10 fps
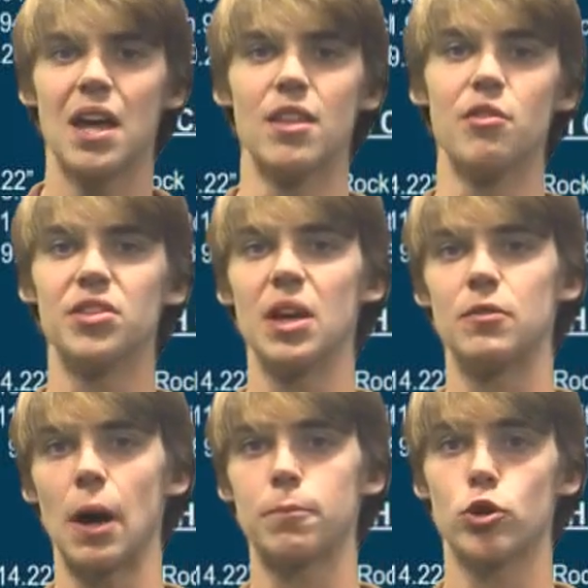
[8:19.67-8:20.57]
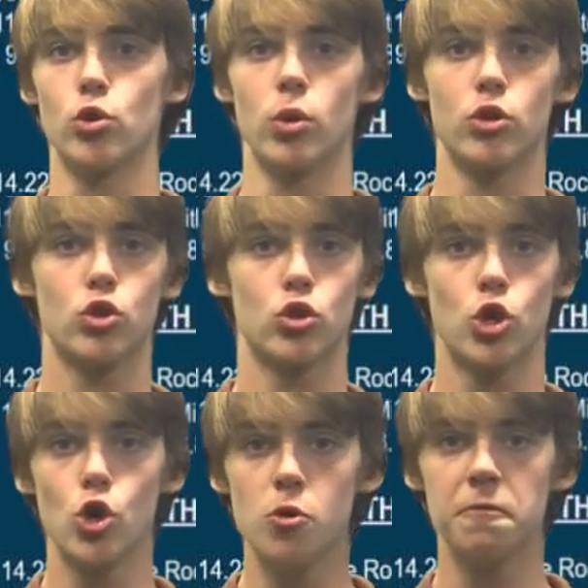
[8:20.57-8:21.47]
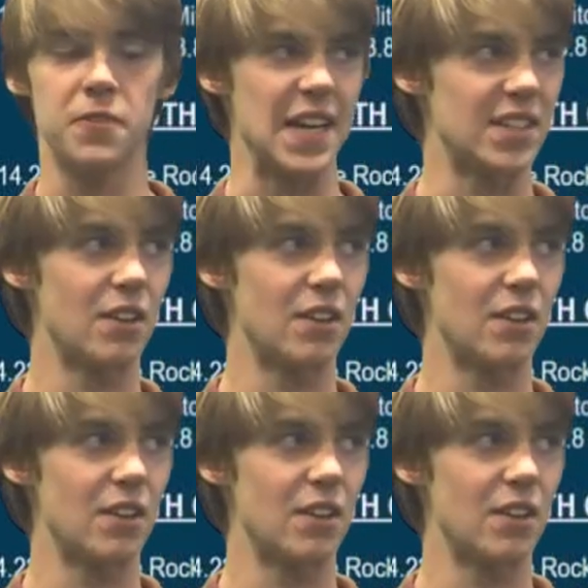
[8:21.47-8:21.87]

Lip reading: they received up to 2 feet.